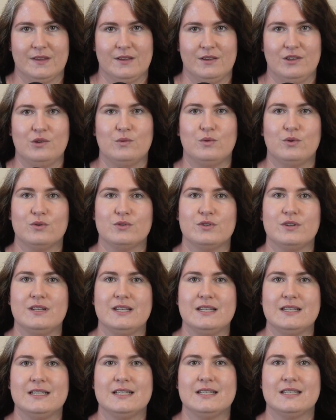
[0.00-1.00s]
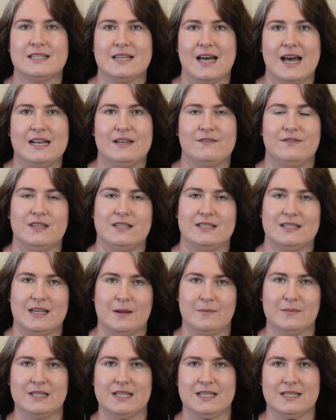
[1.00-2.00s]
You'll also need to decide if there's
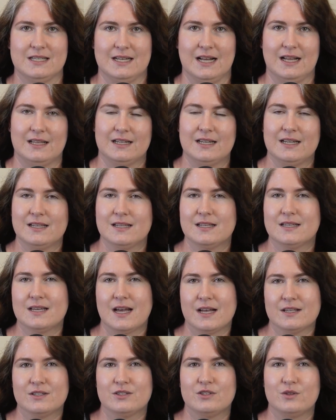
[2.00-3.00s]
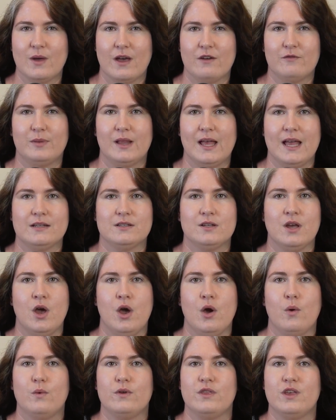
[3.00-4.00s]
some seasonality to the tasks you have planned,
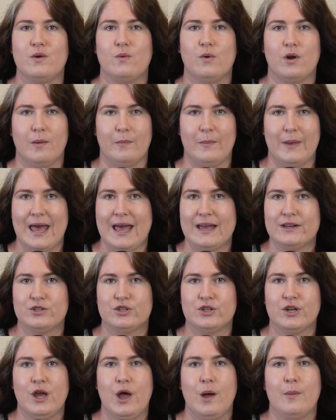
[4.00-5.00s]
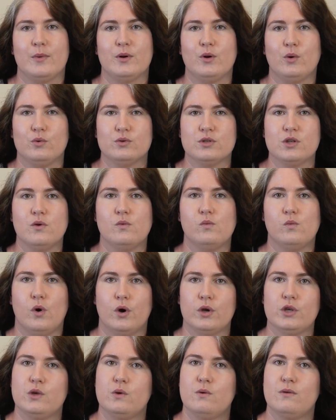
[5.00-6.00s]
whether you want to batch, but also
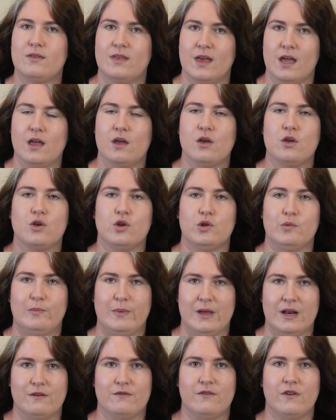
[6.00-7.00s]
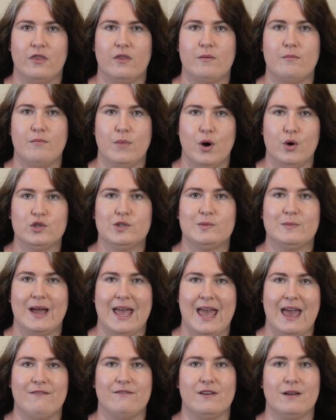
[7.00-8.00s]
what you think could benefit the most by
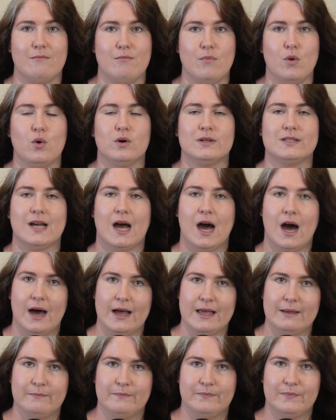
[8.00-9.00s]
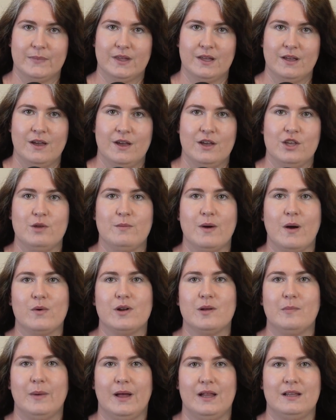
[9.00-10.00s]
having more time. You might want
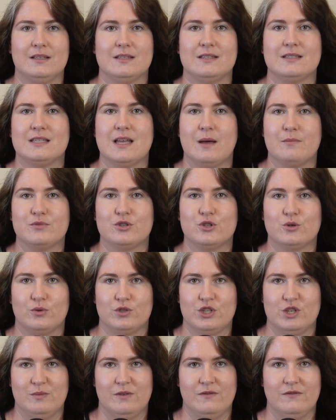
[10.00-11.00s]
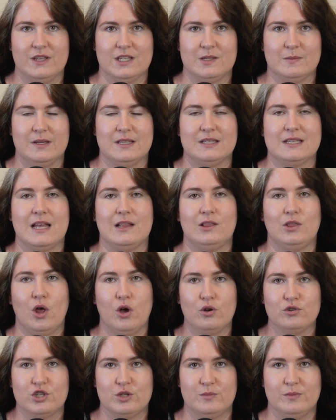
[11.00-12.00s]
to balance some short-term investments and
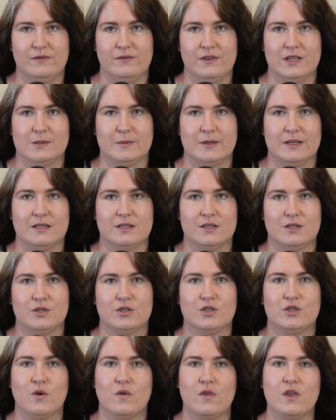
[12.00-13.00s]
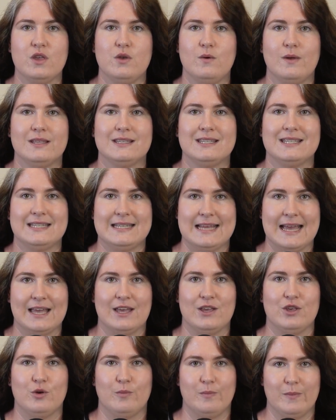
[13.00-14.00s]
long-term investments so that you can stagger
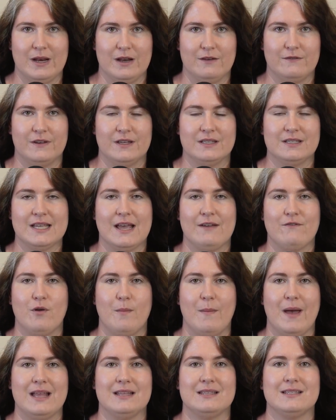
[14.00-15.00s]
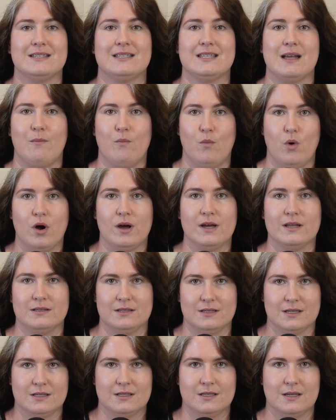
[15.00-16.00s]
your benefits and remain somewhat
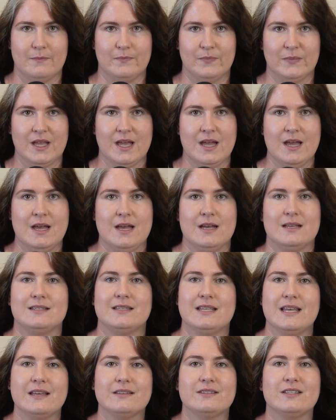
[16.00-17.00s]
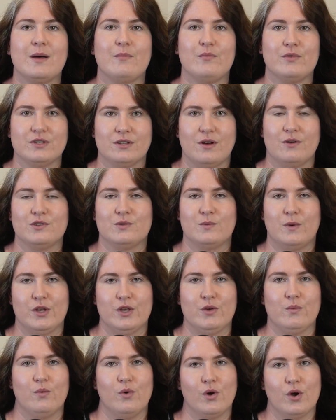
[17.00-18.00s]
consistent. Seeing some results while
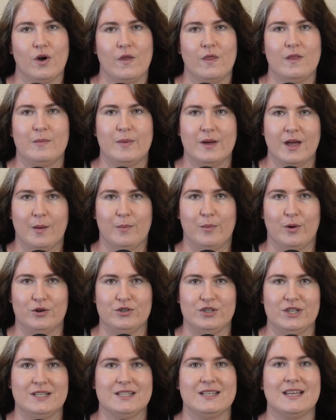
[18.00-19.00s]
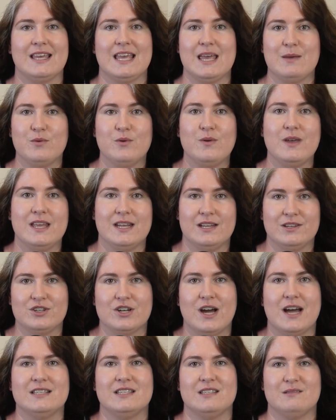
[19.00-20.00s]
you work on the bigger projects can keep you
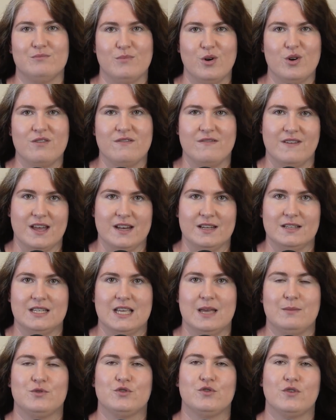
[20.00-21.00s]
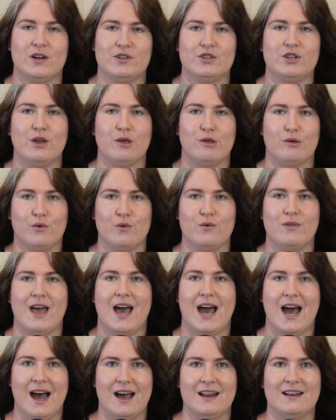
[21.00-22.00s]
energized and motivated to keep trudging through the
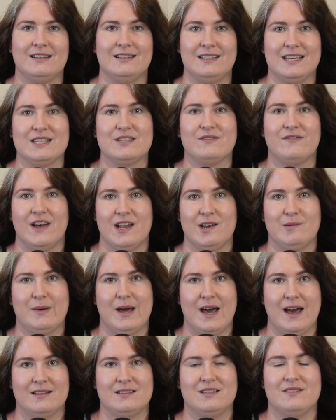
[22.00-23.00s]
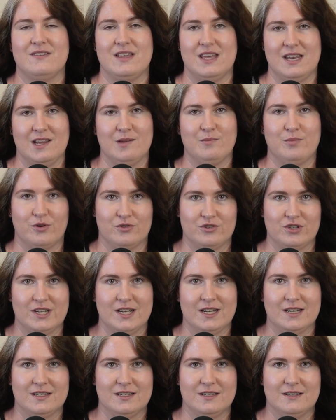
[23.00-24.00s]
harder, less fun parts of any
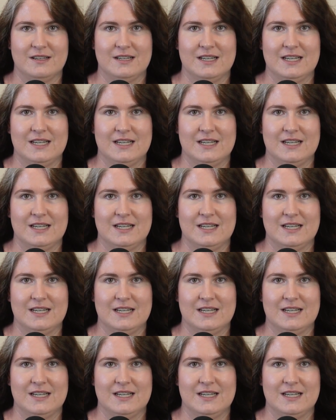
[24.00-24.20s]
project.